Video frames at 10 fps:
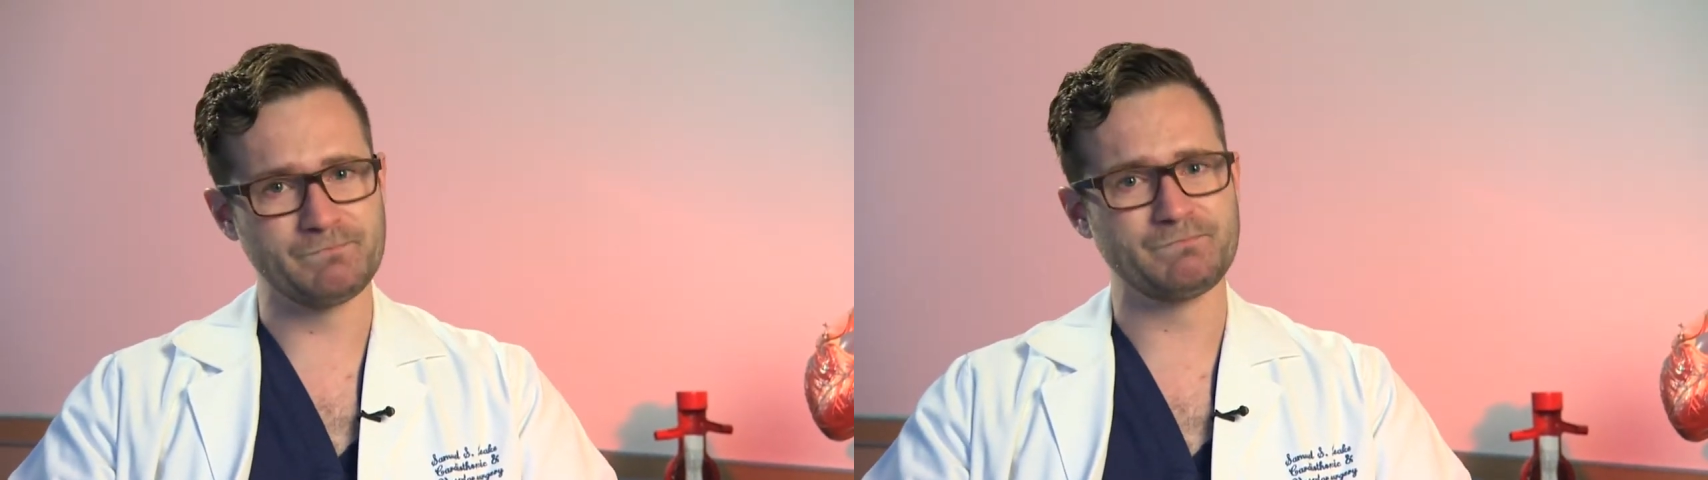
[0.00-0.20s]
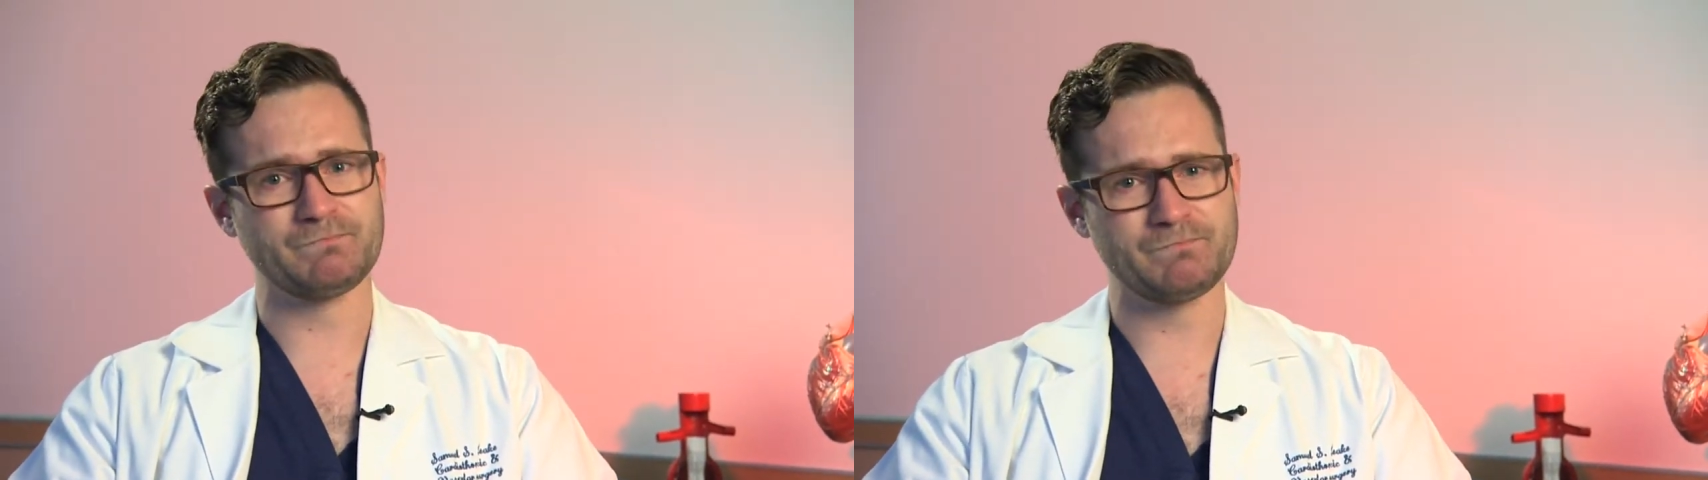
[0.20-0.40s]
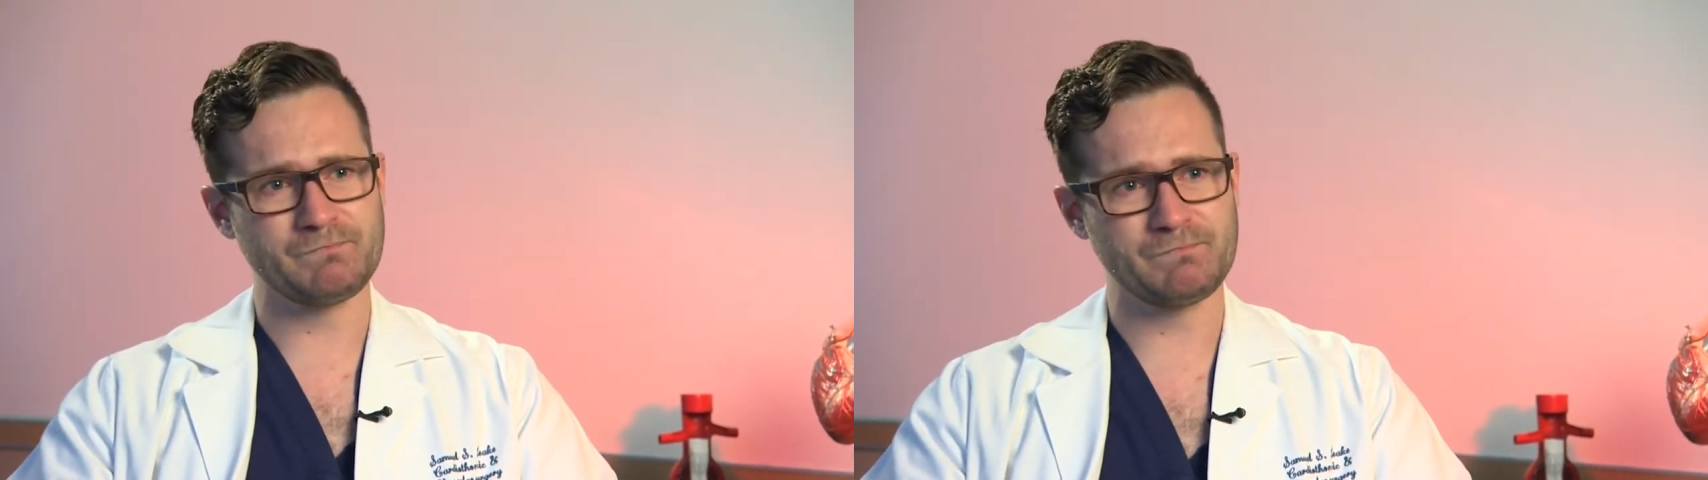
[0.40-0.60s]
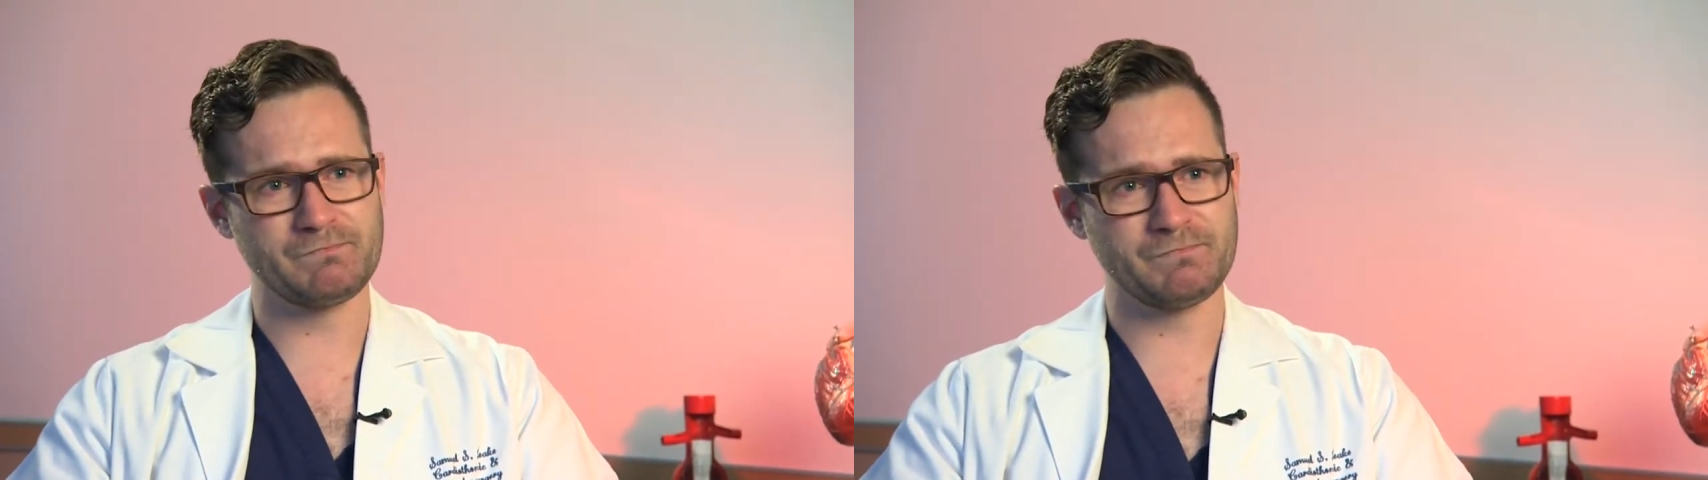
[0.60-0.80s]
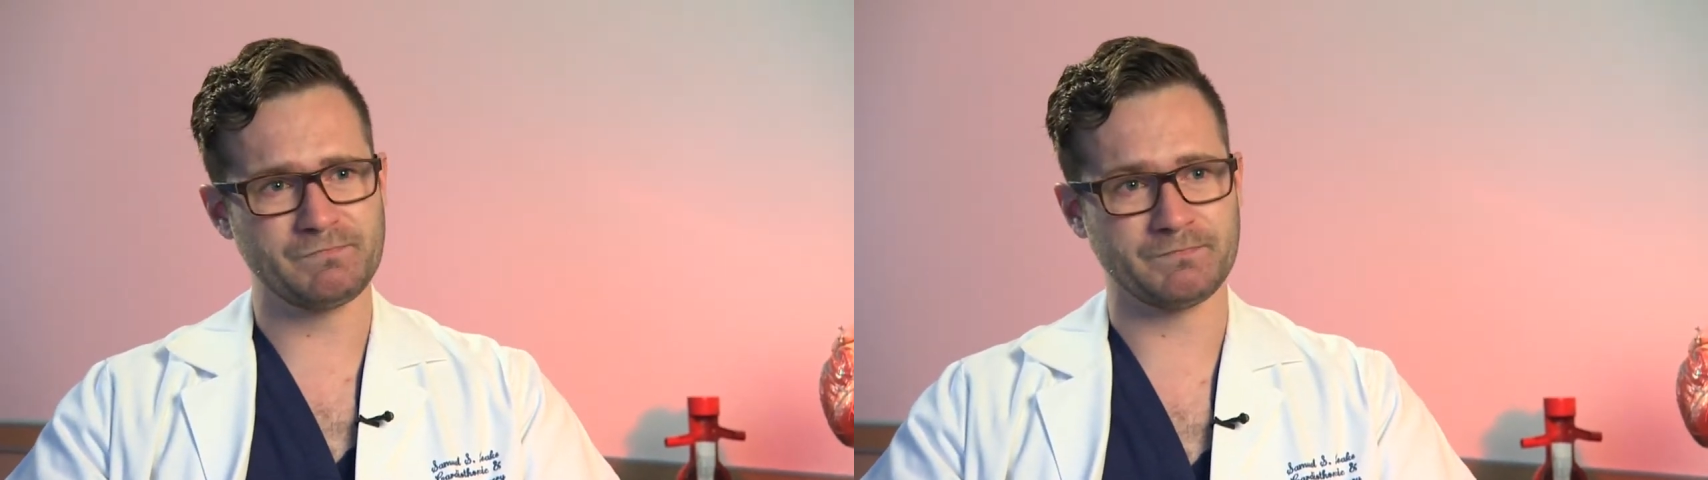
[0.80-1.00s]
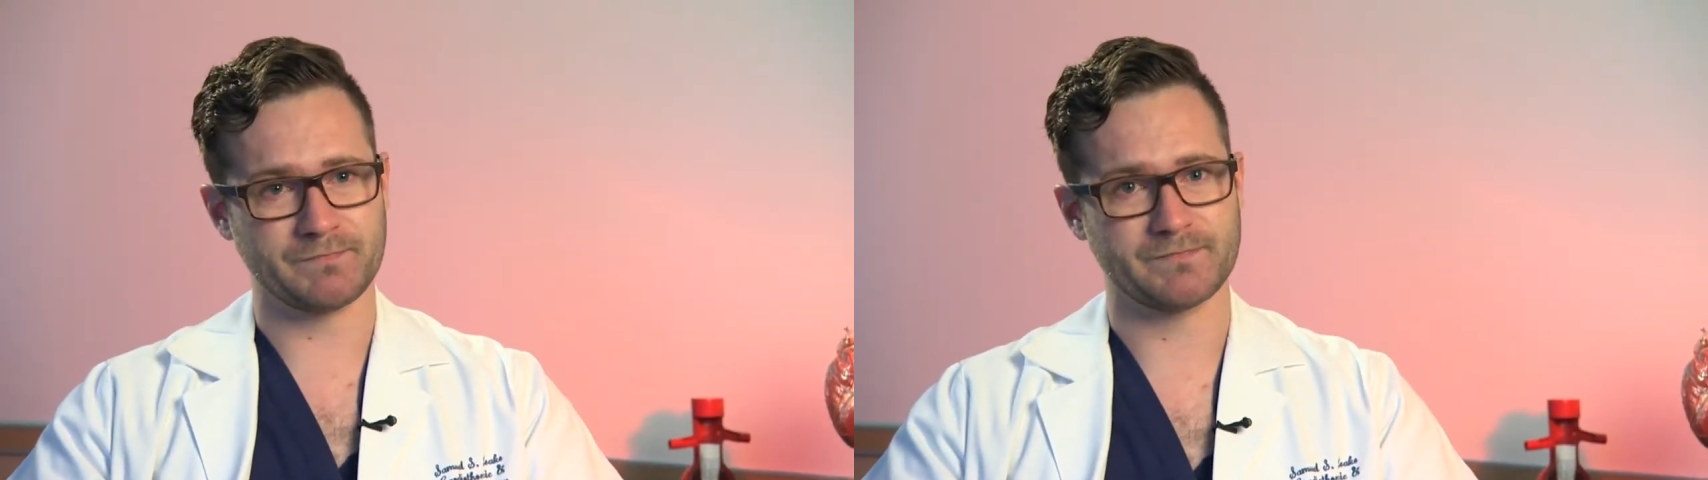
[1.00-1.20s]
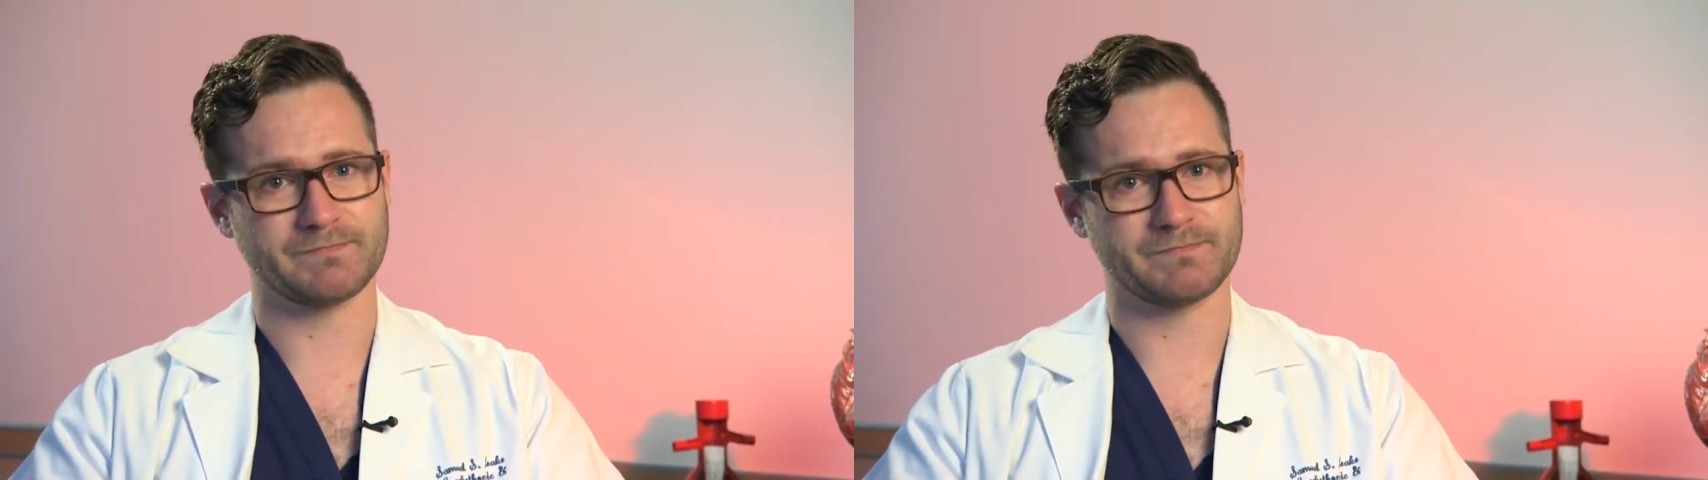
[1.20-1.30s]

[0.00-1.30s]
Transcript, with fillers: How important was that to your